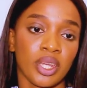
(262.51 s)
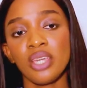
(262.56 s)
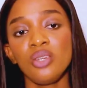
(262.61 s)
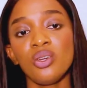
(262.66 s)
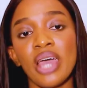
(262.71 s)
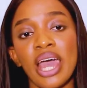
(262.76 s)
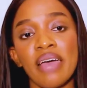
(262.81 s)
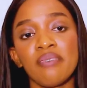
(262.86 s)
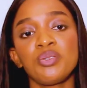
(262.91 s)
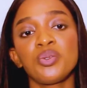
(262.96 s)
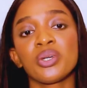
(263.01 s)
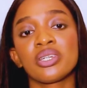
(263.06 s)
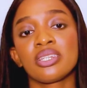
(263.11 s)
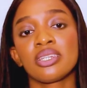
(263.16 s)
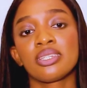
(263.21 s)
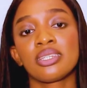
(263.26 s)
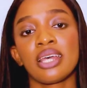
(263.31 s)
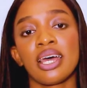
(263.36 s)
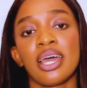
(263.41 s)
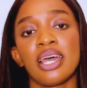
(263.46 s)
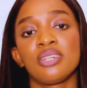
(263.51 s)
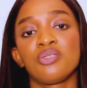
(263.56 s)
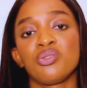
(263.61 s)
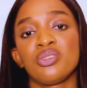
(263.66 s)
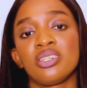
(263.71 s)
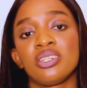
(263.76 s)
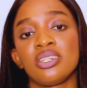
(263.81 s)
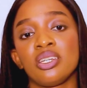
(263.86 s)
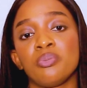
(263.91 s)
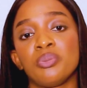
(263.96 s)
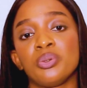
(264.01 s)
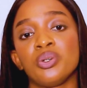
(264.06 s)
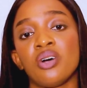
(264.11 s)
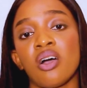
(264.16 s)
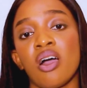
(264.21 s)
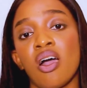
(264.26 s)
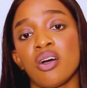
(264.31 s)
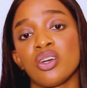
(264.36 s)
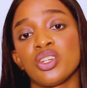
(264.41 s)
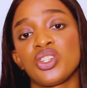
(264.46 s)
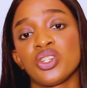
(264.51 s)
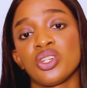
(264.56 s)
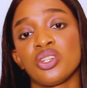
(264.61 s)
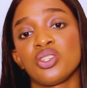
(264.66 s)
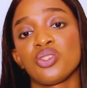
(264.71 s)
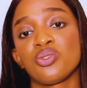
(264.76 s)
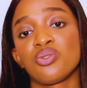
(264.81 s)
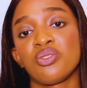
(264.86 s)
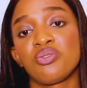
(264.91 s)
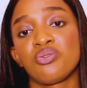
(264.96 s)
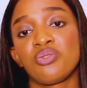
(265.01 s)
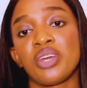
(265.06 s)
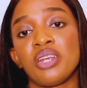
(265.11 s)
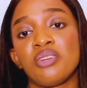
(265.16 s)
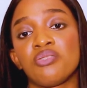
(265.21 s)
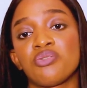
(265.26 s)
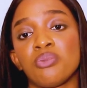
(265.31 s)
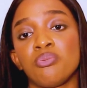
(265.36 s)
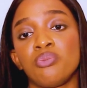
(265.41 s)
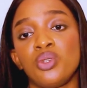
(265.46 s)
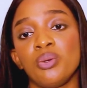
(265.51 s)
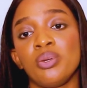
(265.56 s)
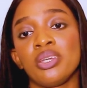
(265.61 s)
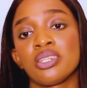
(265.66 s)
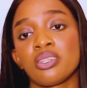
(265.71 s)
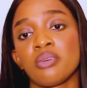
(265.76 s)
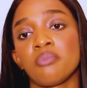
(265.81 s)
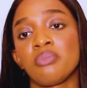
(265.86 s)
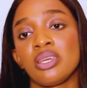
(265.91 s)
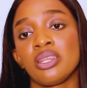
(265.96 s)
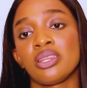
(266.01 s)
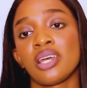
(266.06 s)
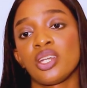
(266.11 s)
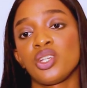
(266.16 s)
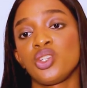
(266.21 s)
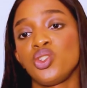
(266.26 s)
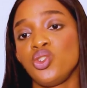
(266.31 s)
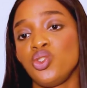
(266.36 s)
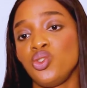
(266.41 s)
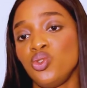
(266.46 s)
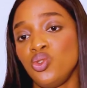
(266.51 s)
You have to exercise reasonable caution to refrain from doing something that